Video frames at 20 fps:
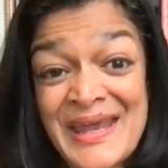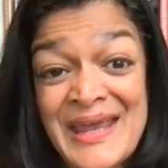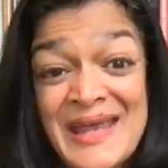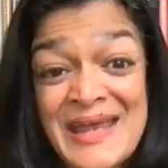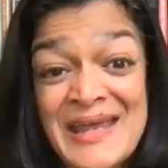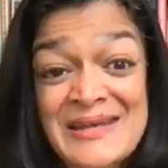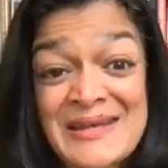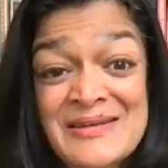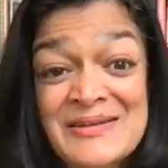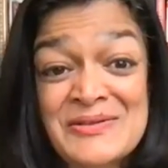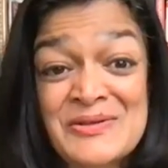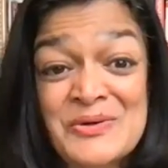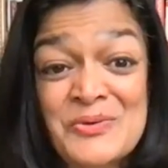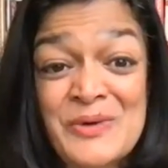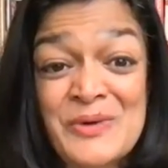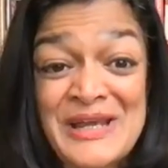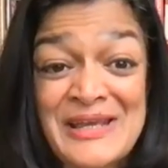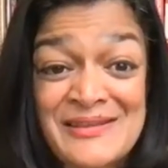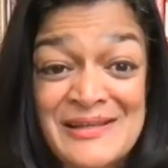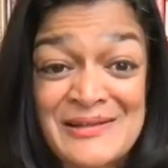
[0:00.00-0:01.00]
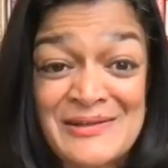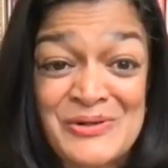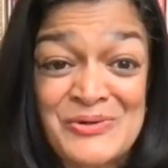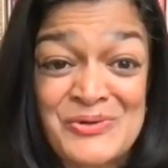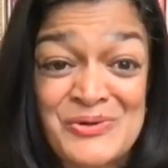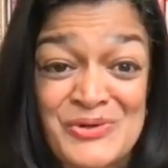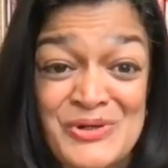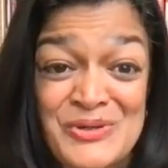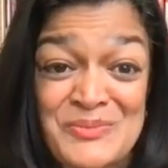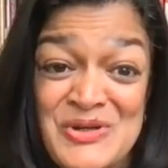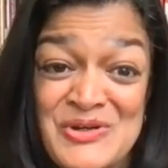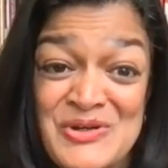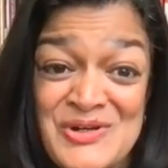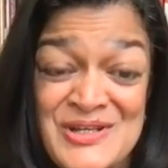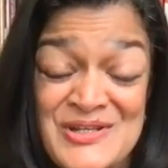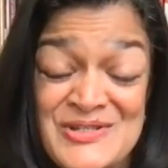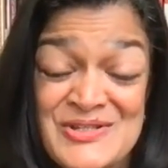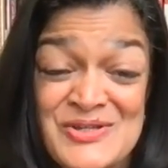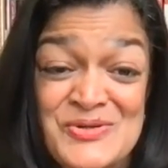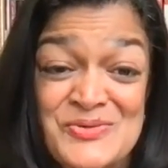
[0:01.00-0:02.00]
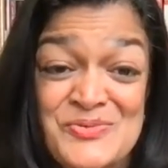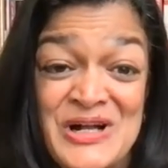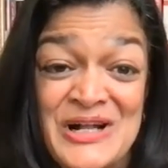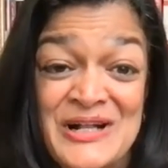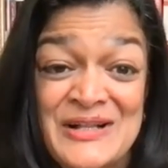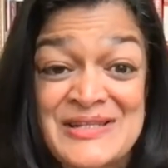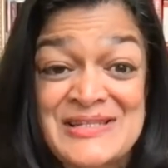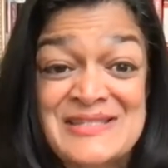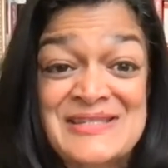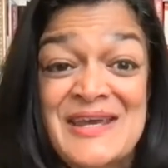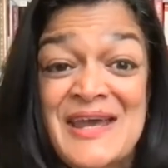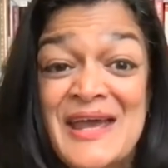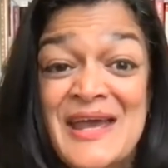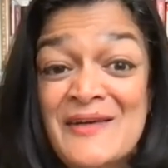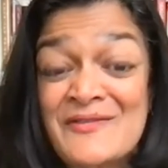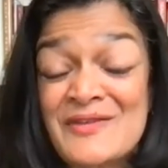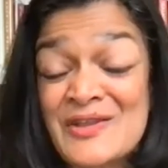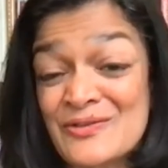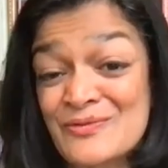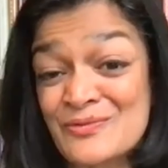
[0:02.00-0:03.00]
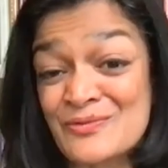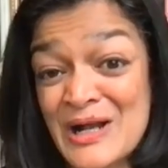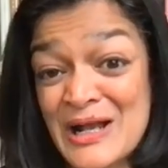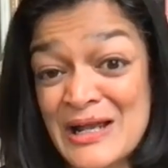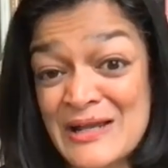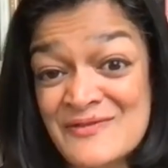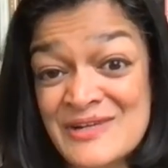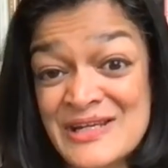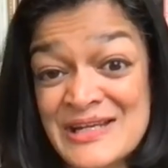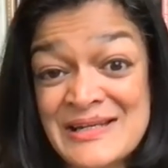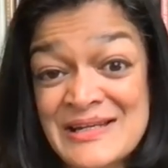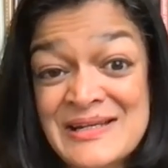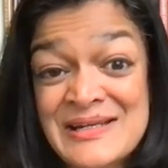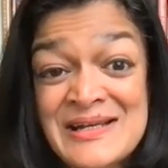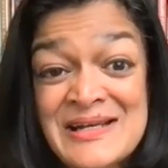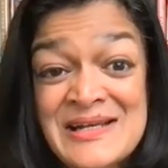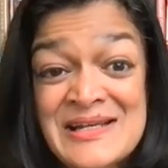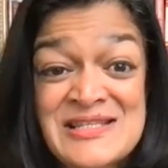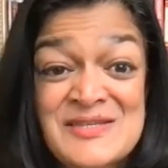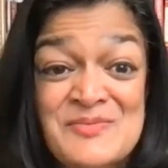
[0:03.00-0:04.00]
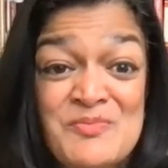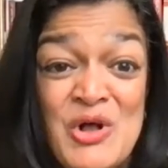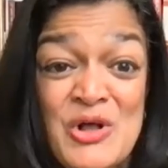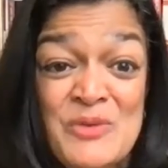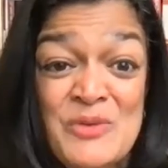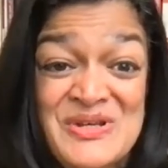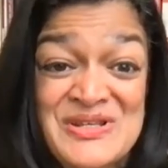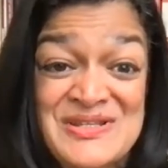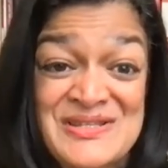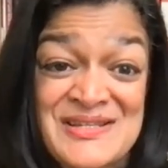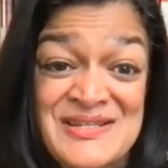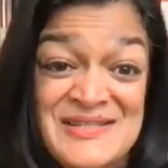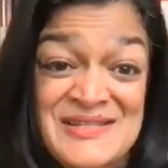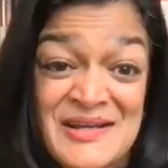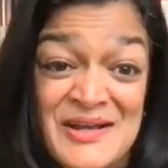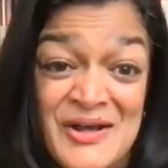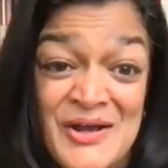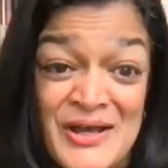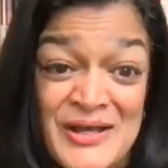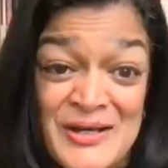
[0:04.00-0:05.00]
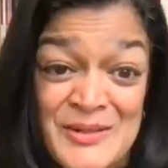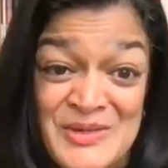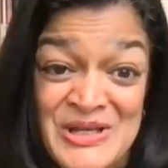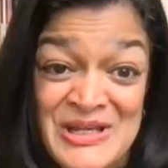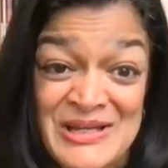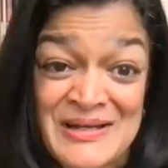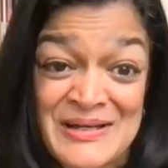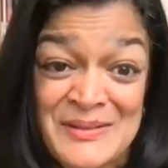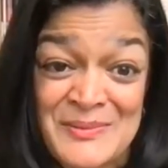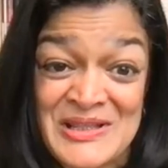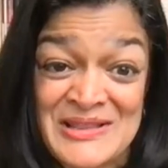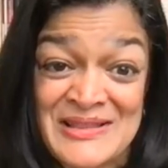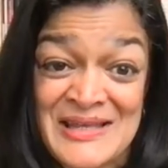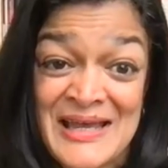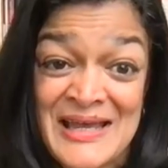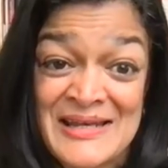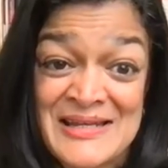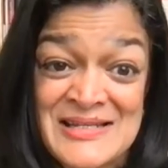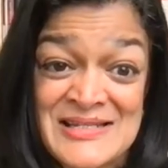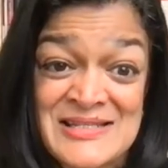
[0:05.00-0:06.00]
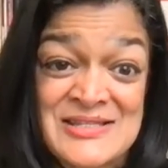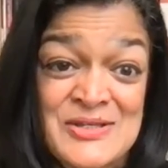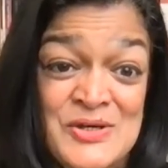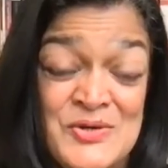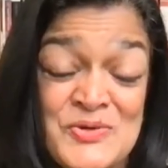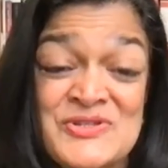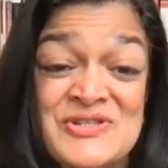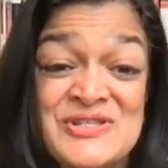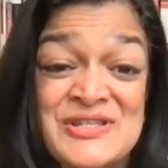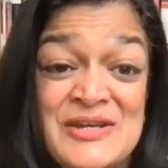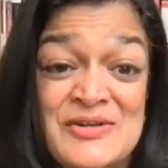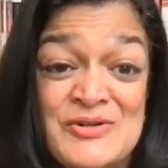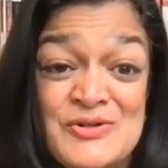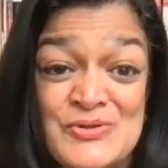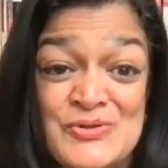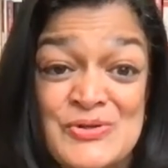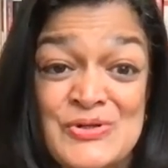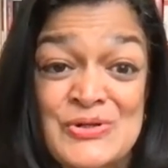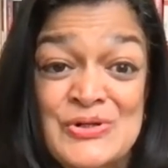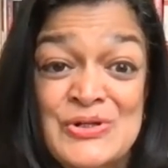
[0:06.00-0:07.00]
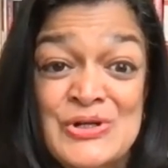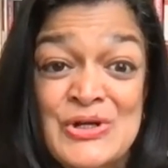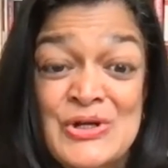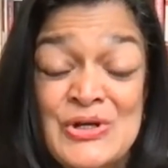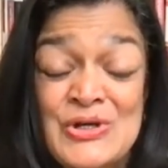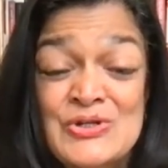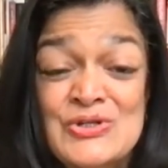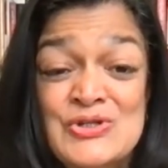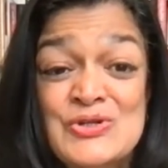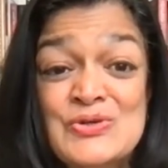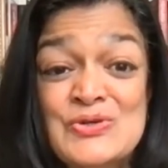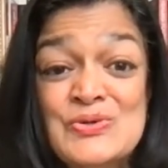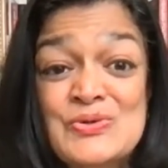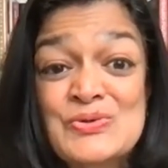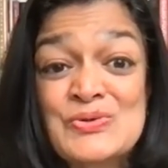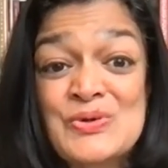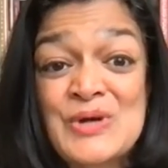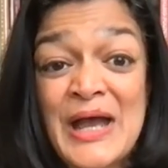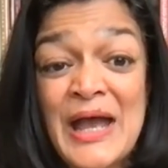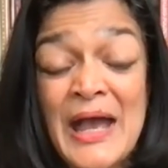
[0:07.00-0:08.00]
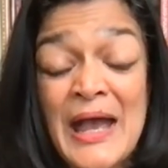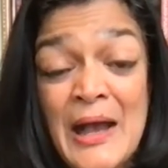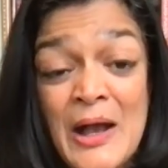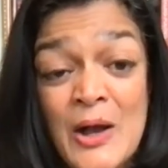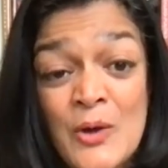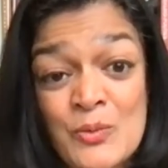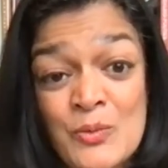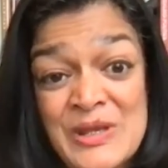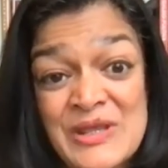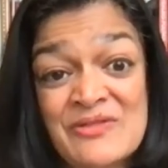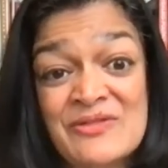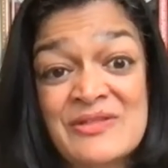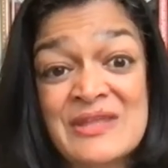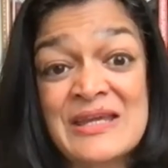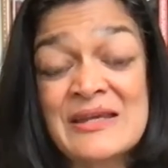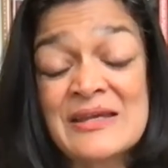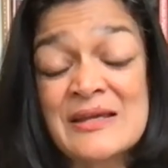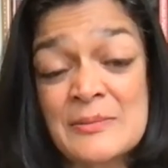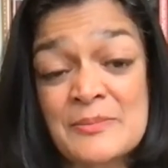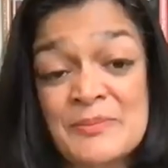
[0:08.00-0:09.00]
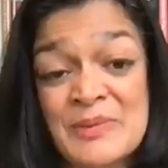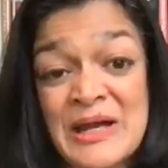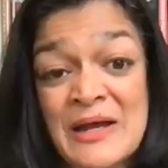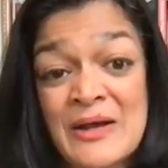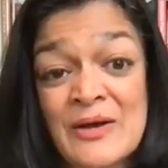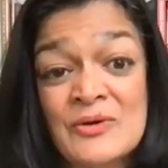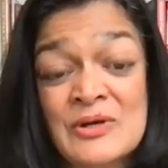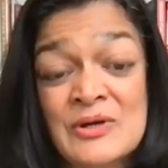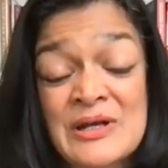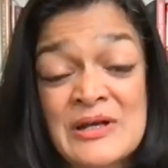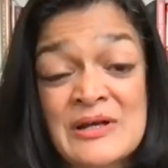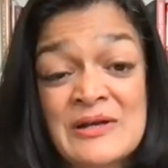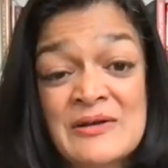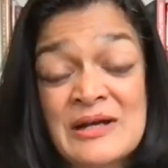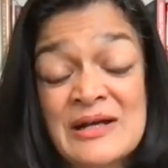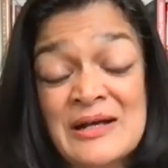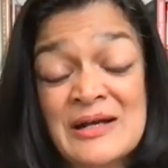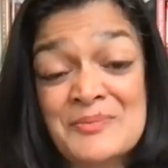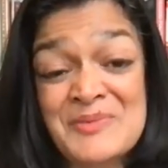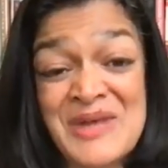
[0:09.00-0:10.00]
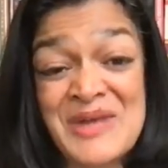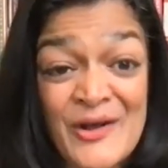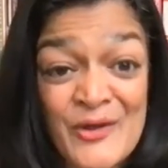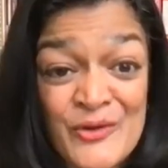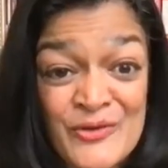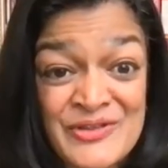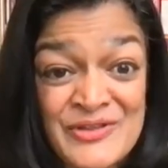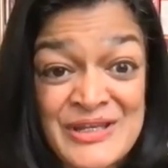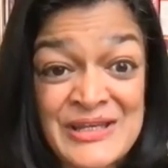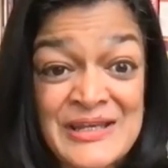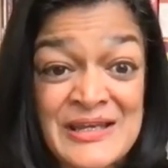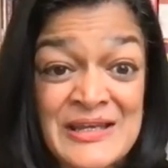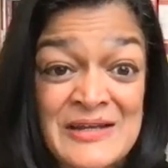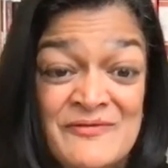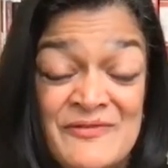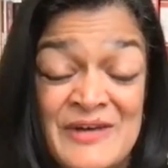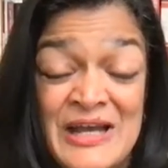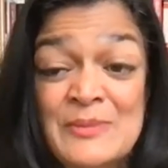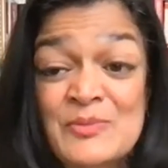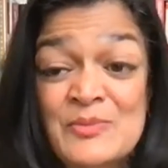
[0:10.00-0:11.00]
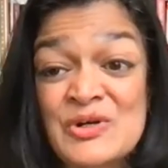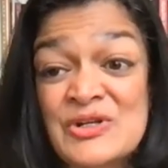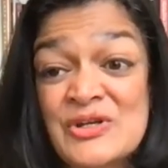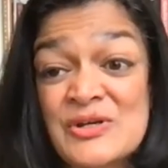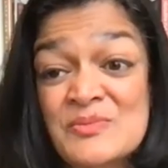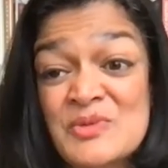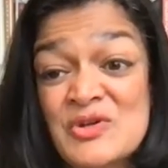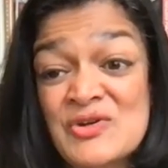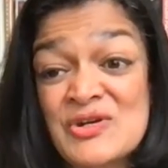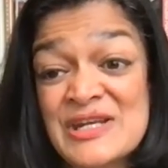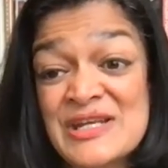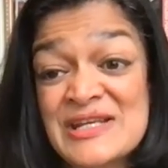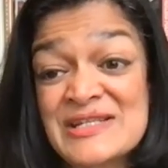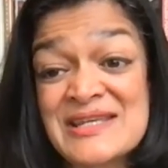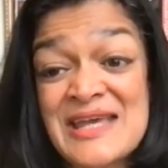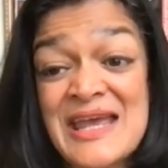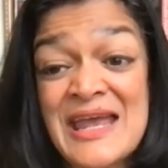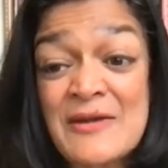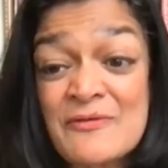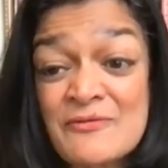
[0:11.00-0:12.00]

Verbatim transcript: And the way that local communities do well is to have a thriving small business economy. I mean, that is so central to how we think about um, healthy and vibrant communities.